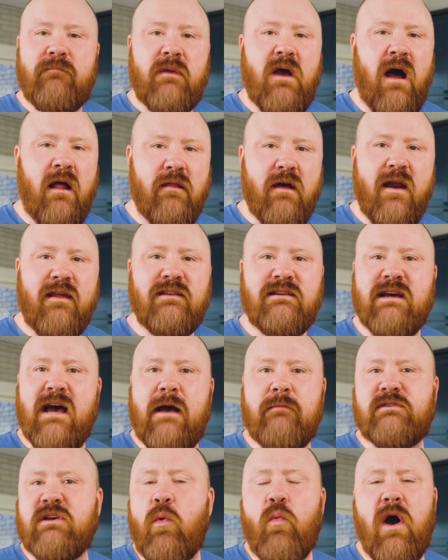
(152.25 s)
A lot of
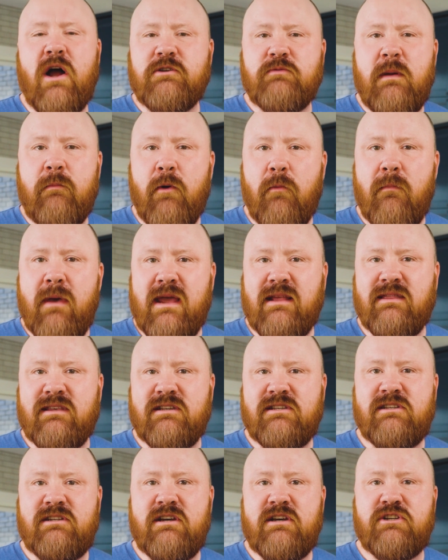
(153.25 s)
times I watch people make
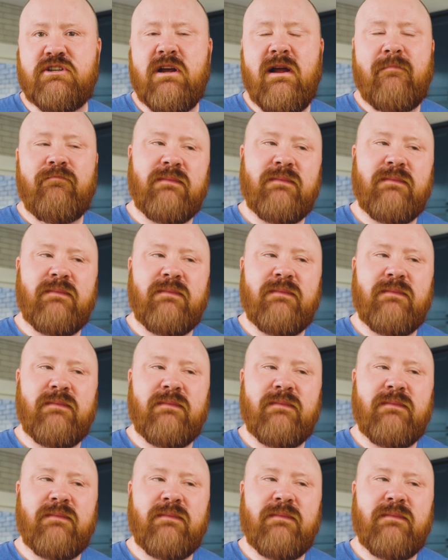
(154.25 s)
this dish,